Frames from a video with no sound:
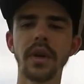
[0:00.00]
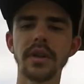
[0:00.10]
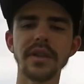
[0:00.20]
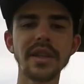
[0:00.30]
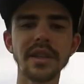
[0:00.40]

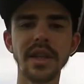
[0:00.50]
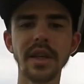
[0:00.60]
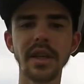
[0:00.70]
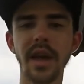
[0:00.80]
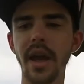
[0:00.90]

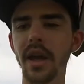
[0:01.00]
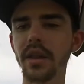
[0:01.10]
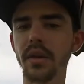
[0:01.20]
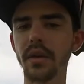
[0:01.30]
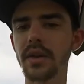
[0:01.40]
16 and
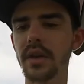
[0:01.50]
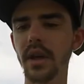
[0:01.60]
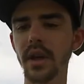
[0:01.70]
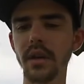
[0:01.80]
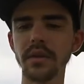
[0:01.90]

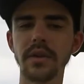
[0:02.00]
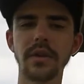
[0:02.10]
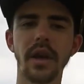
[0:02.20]
32nd ounce,